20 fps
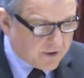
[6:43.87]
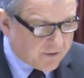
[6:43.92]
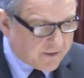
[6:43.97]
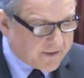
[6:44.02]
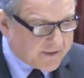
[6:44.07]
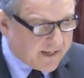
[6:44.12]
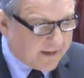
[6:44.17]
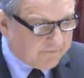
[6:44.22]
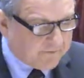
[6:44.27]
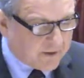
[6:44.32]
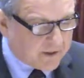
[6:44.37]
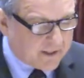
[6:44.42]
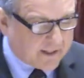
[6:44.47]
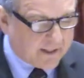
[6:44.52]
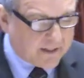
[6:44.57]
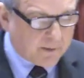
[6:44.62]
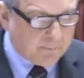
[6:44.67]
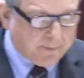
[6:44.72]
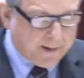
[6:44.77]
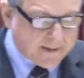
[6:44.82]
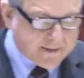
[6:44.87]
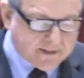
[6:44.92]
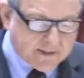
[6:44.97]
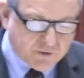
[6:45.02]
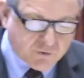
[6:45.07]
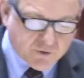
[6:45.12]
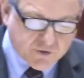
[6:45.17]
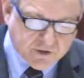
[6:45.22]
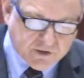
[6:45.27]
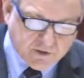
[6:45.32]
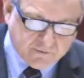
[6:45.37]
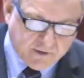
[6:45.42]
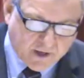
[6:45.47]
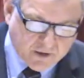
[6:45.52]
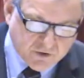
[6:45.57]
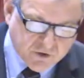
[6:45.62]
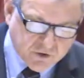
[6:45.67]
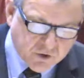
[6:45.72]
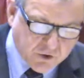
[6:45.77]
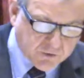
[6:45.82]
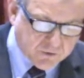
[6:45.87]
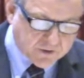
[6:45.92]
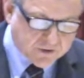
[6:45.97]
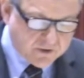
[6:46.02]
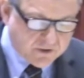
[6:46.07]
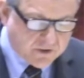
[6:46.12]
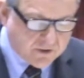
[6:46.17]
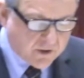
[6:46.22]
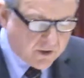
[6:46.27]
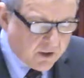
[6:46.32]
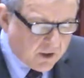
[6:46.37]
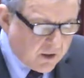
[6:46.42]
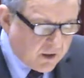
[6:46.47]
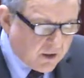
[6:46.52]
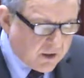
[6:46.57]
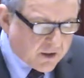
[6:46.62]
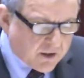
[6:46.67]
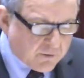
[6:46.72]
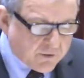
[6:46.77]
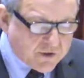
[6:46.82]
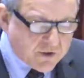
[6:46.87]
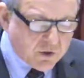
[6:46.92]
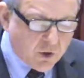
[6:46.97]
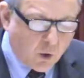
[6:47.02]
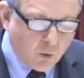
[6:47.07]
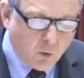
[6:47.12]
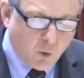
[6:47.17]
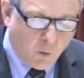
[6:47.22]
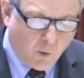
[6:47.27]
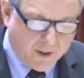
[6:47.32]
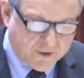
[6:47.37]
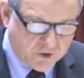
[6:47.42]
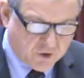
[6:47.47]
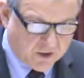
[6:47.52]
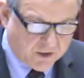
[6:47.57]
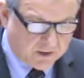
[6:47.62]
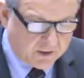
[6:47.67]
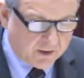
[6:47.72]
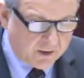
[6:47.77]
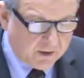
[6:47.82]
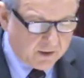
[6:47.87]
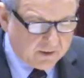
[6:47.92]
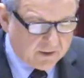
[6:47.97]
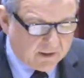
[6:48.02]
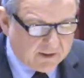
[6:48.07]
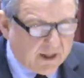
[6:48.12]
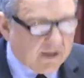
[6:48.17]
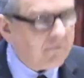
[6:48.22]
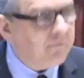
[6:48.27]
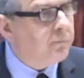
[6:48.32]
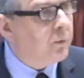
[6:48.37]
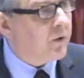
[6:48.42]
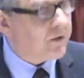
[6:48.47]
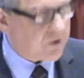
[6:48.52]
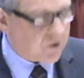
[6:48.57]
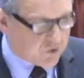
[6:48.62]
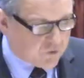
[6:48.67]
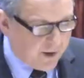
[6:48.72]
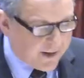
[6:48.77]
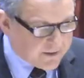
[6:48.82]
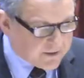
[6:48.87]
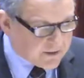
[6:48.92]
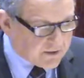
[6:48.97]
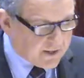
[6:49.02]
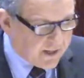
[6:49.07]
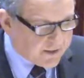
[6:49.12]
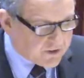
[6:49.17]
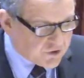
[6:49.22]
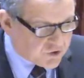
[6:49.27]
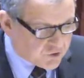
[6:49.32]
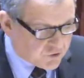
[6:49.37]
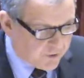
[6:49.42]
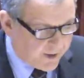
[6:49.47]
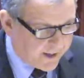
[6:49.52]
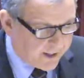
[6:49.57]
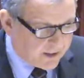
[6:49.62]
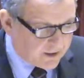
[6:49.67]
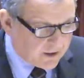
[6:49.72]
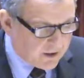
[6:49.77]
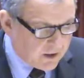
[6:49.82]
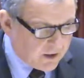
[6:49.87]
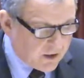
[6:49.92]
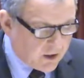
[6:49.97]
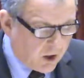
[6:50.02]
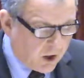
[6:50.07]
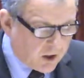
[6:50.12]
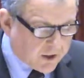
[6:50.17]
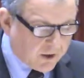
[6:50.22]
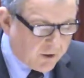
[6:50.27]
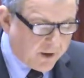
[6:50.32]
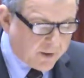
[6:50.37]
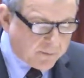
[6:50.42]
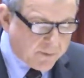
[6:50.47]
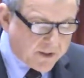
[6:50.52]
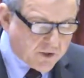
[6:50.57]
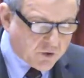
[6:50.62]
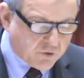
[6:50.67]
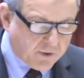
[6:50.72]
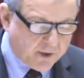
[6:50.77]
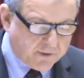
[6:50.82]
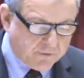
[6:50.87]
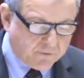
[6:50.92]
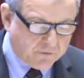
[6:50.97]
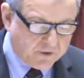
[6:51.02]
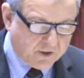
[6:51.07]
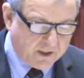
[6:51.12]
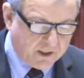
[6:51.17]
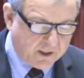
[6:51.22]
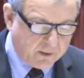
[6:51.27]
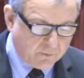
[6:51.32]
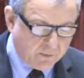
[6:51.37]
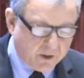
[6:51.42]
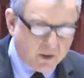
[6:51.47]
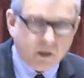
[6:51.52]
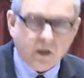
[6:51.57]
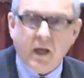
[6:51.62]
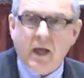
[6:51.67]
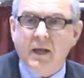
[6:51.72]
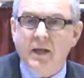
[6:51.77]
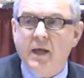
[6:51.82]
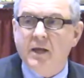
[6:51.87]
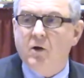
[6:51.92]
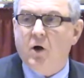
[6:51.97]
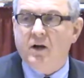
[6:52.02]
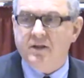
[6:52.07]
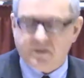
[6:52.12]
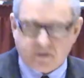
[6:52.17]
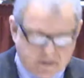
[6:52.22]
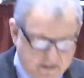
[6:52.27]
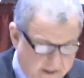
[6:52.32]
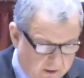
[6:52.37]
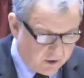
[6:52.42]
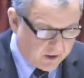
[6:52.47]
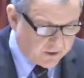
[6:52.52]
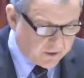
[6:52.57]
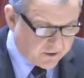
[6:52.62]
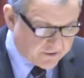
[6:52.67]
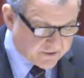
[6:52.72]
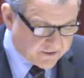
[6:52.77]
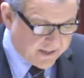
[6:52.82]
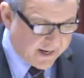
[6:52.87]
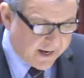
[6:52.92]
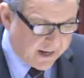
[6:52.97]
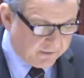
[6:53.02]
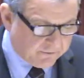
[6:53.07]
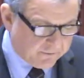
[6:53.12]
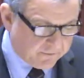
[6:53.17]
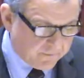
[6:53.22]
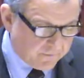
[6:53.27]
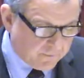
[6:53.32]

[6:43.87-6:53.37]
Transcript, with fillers: are definitely in the best interest of our students, there is no question that they have put stress and strain on our administrative team and on our staff.